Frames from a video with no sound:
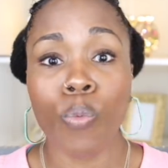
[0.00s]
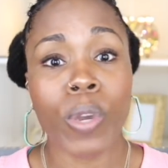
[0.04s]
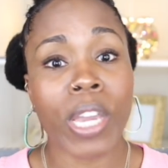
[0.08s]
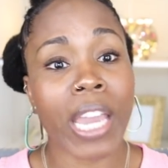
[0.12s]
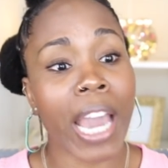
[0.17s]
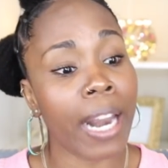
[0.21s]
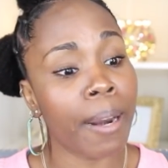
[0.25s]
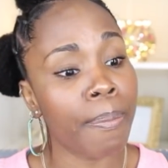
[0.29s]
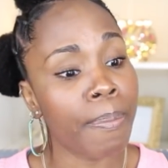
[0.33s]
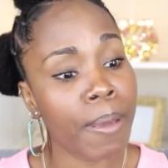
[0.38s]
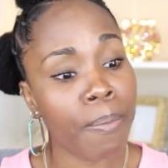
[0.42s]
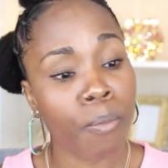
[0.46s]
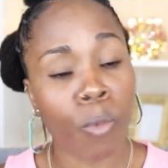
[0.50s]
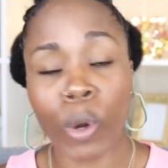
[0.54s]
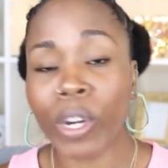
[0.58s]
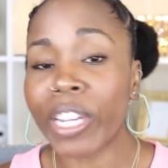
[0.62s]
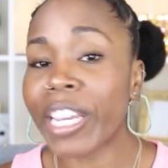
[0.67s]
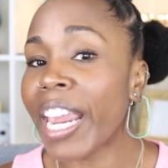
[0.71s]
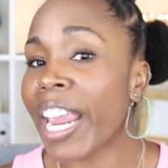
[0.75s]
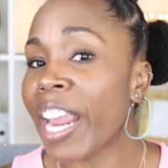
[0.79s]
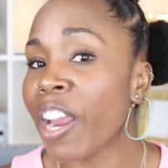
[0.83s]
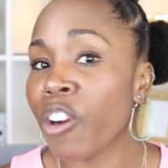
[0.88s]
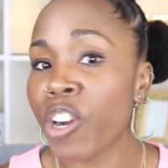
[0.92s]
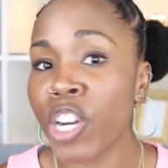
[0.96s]
We gotta be more
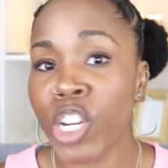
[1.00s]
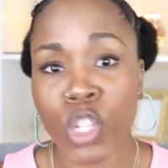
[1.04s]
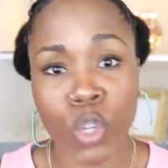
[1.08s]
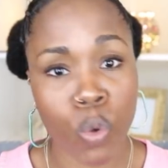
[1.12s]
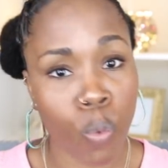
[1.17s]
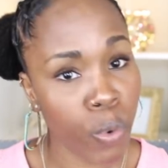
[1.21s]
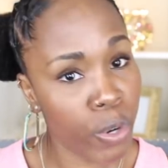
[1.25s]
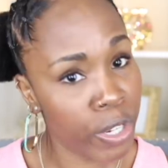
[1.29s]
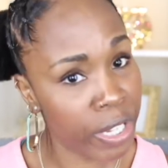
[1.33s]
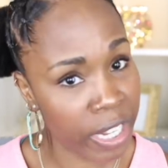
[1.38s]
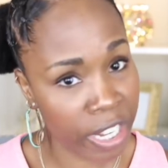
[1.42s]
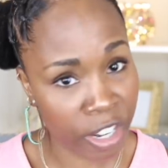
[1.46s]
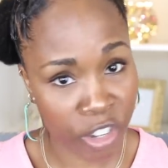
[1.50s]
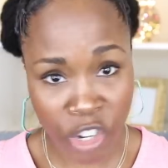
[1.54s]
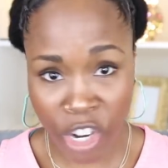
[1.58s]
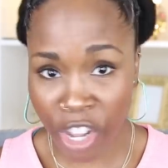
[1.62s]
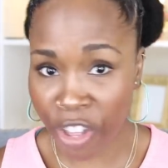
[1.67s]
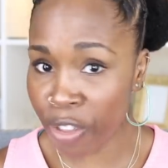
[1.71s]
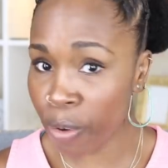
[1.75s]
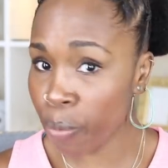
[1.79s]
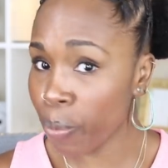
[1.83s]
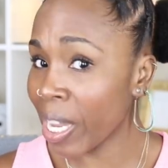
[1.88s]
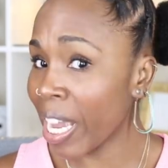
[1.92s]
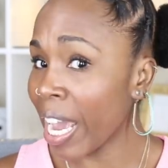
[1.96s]
caring towards each
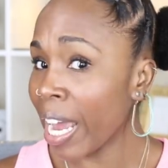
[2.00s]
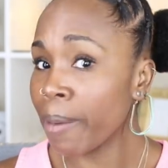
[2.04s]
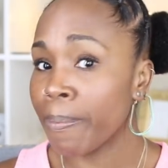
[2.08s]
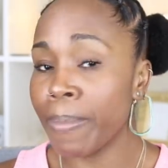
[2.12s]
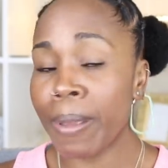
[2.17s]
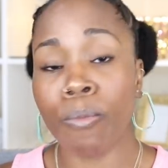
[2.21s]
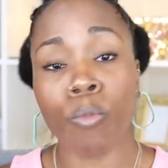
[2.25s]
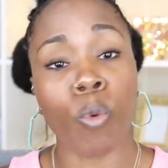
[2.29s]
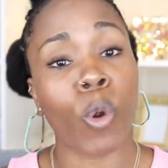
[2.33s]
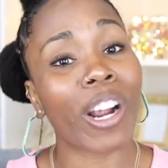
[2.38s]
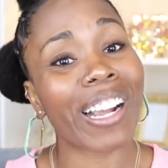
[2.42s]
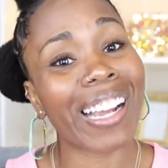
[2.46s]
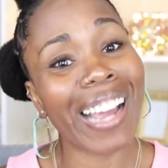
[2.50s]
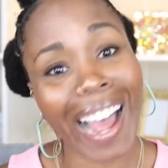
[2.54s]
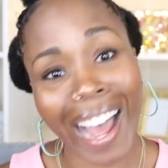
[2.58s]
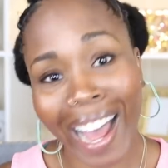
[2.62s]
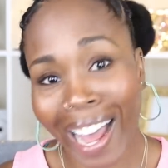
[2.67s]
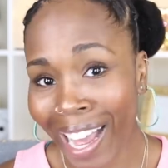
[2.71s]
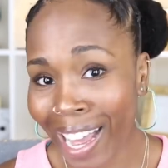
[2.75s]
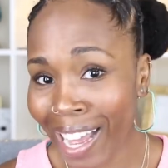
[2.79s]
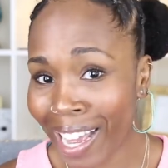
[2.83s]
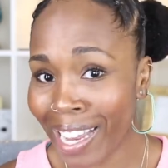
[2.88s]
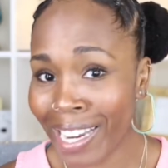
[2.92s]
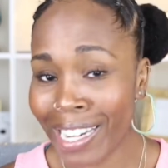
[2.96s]
other. We gotta be more
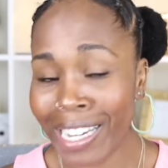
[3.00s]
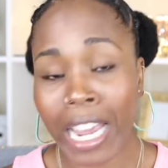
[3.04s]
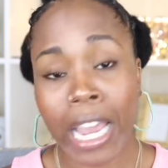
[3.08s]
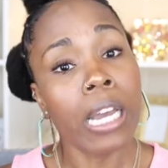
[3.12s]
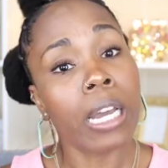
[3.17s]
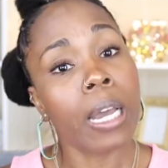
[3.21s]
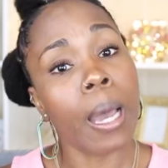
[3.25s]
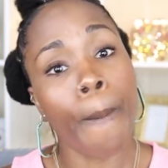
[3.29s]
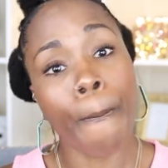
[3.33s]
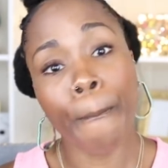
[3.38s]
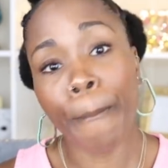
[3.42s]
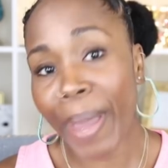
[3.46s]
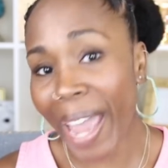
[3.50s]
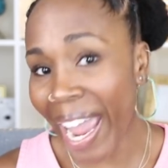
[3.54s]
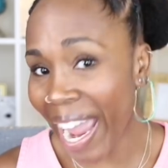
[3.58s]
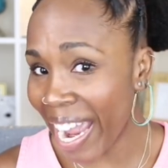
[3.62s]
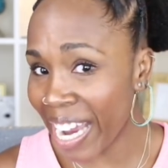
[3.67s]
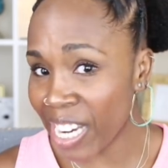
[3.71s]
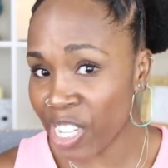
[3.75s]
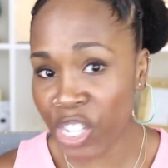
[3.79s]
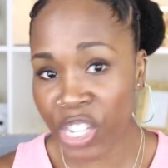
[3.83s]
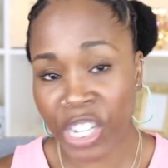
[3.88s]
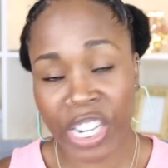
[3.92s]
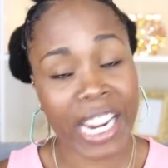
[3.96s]
kind,
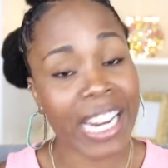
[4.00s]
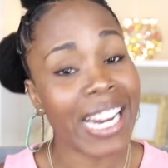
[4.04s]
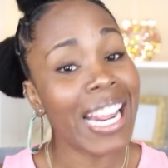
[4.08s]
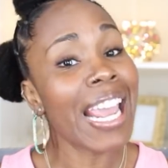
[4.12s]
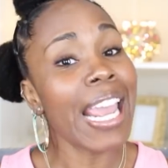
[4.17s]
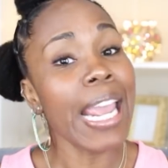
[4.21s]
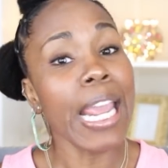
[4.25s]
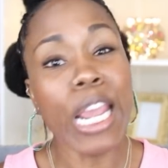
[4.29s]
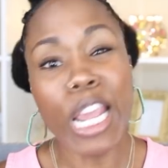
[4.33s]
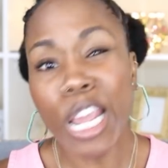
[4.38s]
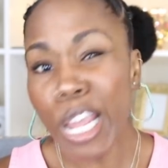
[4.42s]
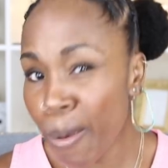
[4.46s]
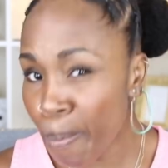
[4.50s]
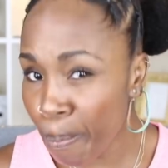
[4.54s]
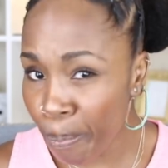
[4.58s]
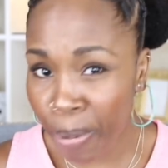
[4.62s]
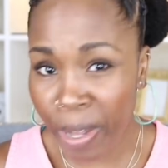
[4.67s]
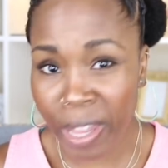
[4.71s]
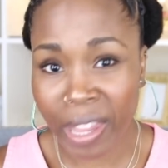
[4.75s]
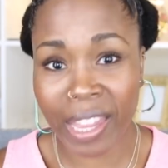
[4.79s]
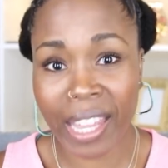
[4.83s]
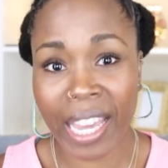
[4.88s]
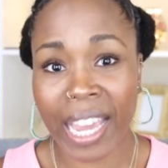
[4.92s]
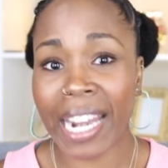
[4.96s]
compassionate,
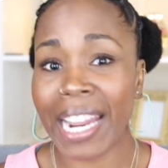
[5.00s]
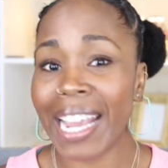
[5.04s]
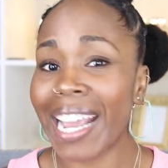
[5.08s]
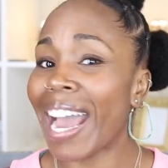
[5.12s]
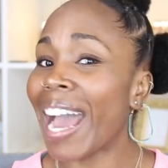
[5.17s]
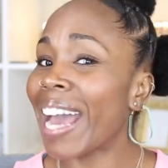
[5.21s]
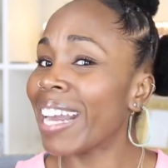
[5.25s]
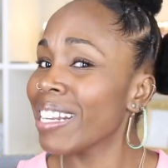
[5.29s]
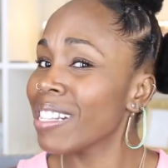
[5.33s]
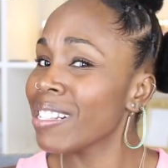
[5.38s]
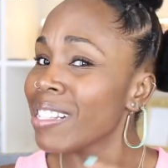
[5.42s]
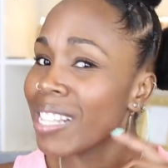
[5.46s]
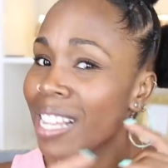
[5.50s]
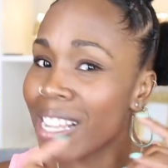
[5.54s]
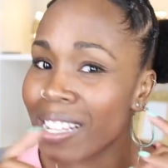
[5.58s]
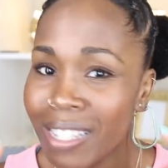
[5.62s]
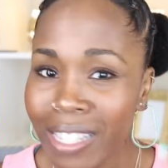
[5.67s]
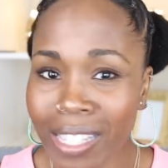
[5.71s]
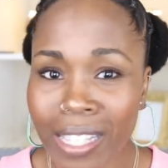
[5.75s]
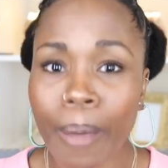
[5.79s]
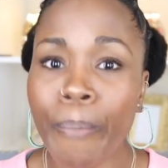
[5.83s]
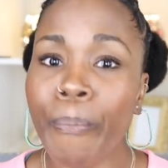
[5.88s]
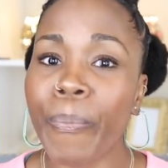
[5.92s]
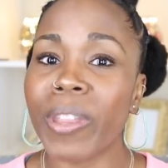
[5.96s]
empathetic. I didn't say
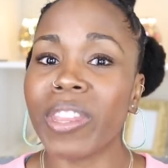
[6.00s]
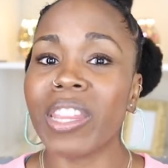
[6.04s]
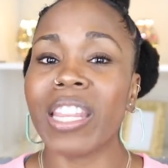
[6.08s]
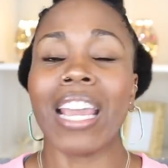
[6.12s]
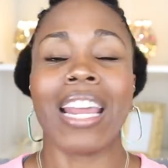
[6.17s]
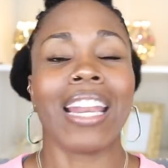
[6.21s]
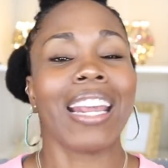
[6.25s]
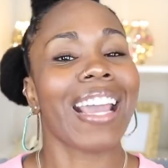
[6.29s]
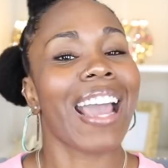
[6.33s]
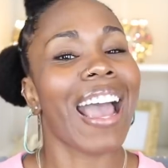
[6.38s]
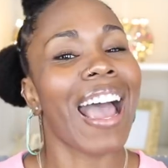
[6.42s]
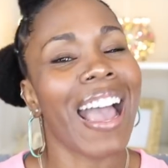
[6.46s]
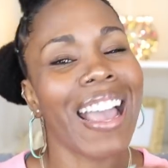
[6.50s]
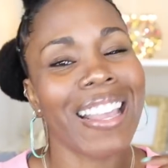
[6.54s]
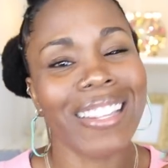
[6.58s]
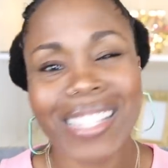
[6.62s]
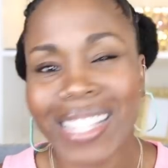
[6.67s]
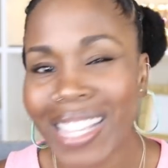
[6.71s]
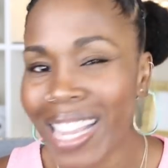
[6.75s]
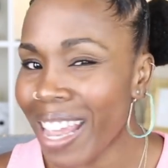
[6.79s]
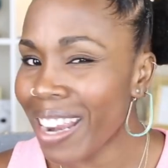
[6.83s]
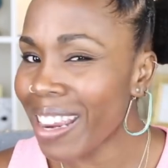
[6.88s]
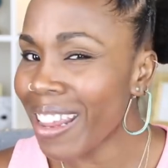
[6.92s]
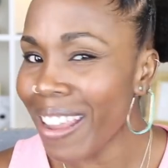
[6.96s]
sympathetic, I
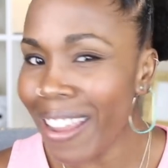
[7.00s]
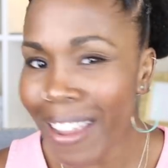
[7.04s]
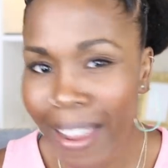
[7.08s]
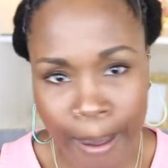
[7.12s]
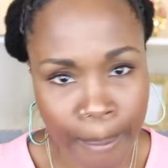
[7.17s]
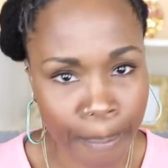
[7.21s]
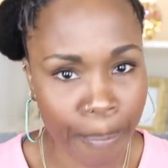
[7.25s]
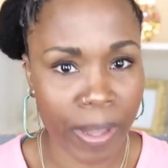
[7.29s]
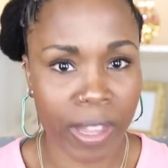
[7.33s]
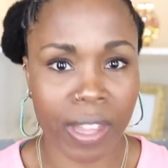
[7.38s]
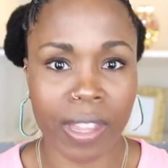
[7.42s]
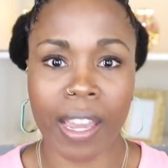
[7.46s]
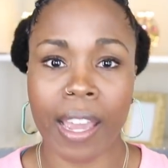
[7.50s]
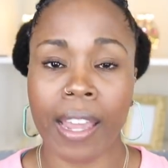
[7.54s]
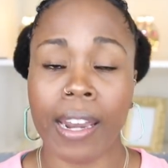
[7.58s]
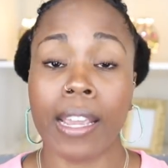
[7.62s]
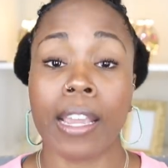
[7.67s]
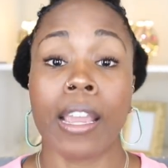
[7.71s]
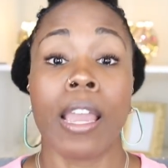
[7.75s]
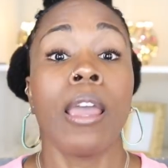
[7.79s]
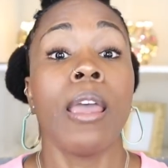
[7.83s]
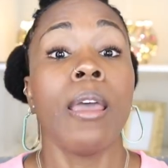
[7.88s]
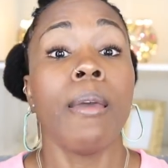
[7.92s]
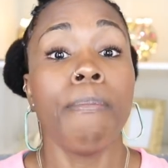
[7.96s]
said
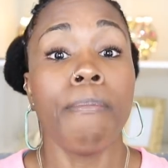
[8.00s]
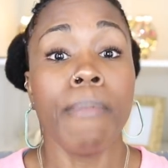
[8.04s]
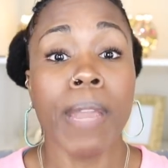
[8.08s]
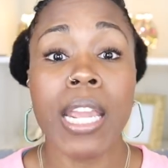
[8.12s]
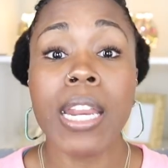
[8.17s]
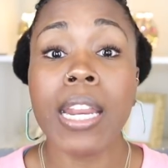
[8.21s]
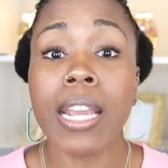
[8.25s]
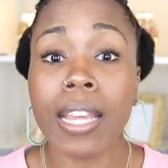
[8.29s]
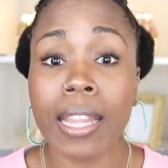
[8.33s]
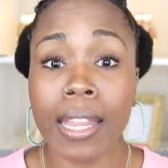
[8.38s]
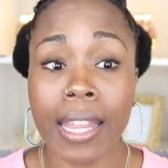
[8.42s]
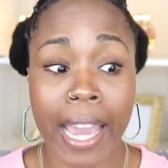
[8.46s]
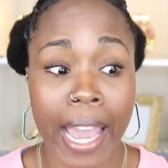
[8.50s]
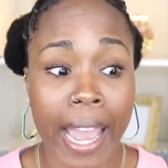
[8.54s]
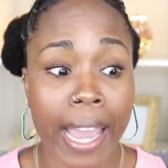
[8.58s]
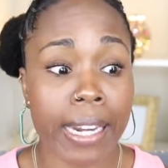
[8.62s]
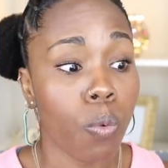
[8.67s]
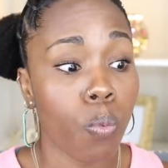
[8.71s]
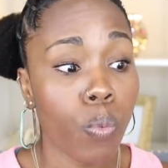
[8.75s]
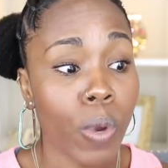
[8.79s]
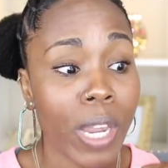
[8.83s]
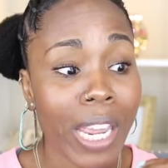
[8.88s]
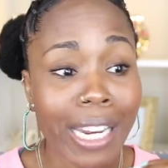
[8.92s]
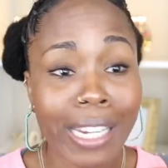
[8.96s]
empathetic, meaning
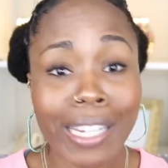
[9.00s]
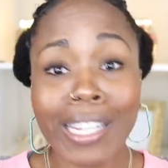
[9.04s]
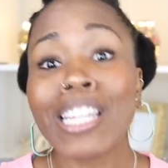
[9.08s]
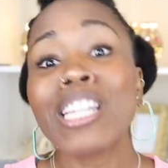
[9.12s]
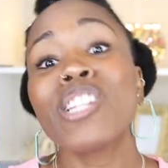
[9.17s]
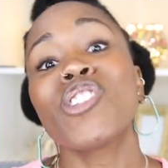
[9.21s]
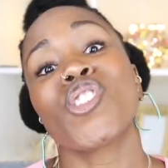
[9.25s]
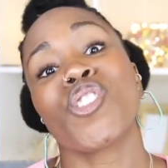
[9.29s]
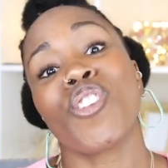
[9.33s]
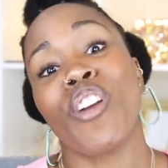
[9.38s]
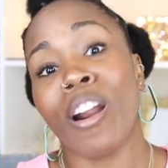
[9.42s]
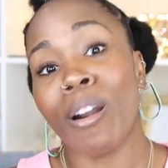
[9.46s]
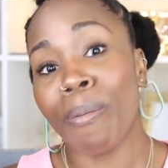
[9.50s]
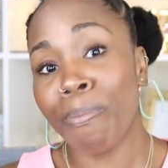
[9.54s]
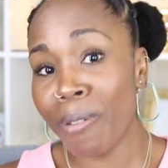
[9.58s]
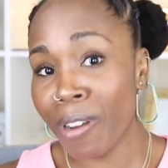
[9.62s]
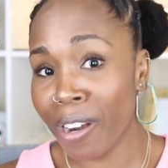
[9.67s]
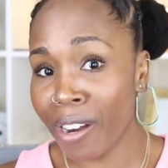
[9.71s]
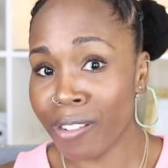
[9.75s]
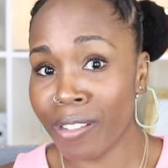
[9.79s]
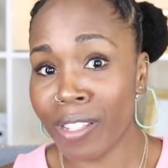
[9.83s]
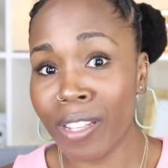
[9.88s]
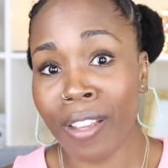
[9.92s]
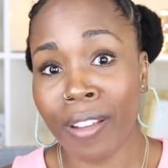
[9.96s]
that we at least try to
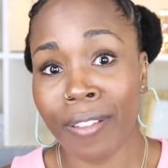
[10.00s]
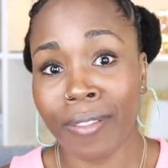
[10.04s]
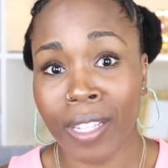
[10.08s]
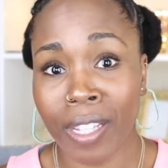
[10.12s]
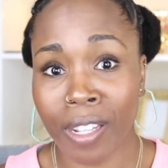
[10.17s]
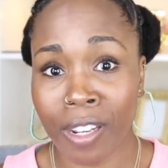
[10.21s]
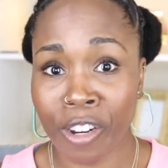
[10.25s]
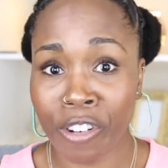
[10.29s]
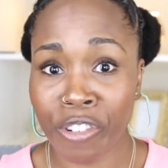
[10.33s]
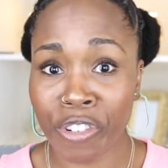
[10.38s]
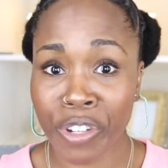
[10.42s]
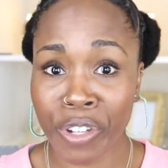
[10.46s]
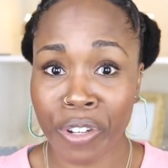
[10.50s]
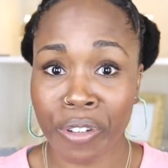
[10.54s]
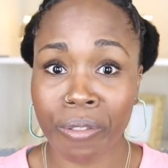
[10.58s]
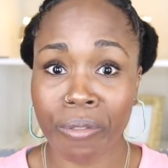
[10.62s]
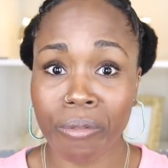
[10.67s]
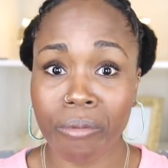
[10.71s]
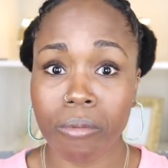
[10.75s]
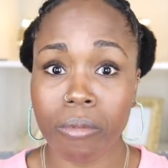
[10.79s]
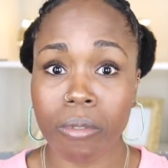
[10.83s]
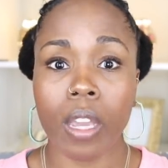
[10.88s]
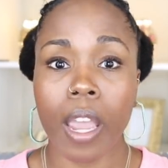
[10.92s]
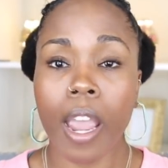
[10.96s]
put ourselves in their
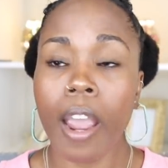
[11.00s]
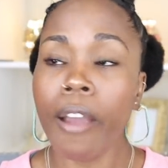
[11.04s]
shoes.